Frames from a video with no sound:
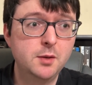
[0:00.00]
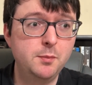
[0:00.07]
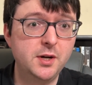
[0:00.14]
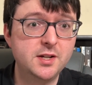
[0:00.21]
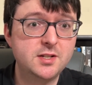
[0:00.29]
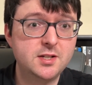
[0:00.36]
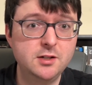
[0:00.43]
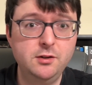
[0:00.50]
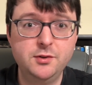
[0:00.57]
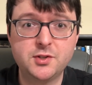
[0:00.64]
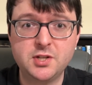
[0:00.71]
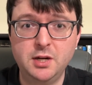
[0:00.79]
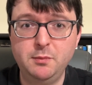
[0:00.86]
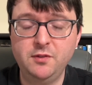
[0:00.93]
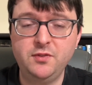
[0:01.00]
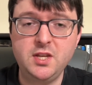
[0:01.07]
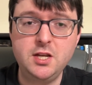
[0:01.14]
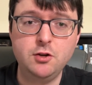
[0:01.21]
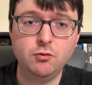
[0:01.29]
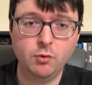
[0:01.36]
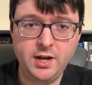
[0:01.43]
but still some of the
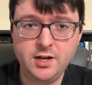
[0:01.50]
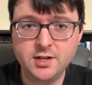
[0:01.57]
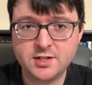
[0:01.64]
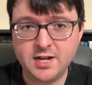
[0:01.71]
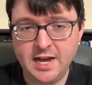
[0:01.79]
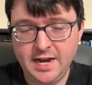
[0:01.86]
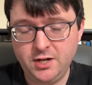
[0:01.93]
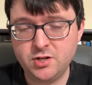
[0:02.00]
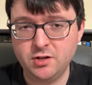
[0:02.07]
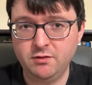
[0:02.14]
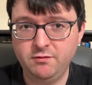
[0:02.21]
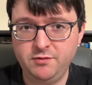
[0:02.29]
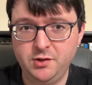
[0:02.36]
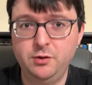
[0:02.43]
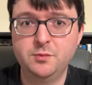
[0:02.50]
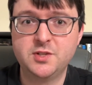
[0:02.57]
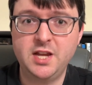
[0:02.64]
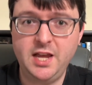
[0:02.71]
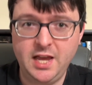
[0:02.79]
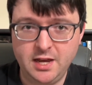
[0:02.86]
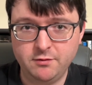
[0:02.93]
greatest action films
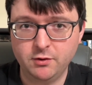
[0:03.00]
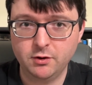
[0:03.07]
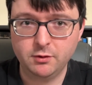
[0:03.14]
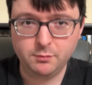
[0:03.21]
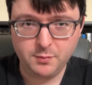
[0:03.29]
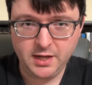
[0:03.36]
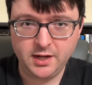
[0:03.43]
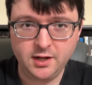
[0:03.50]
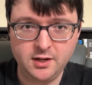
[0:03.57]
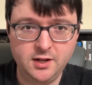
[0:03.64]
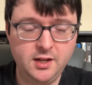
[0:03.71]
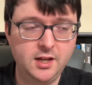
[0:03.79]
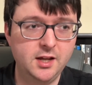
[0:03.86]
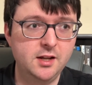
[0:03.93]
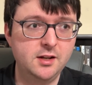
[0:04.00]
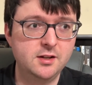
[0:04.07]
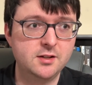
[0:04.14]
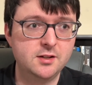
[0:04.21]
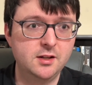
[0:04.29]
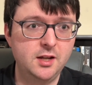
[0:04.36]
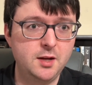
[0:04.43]
ever made,
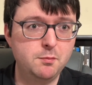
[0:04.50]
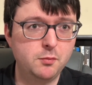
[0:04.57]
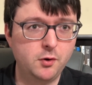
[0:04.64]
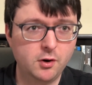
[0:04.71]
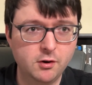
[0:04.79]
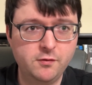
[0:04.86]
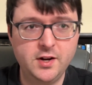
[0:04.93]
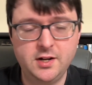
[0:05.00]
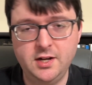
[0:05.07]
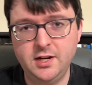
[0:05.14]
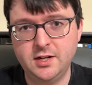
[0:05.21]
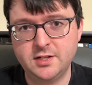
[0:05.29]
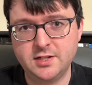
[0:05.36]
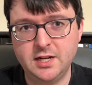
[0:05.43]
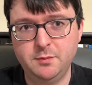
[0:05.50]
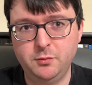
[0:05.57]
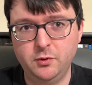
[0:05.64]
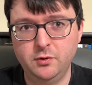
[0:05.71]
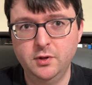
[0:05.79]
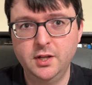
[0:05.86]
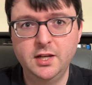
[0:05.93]
and a perfect
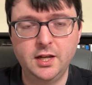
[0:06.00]
example,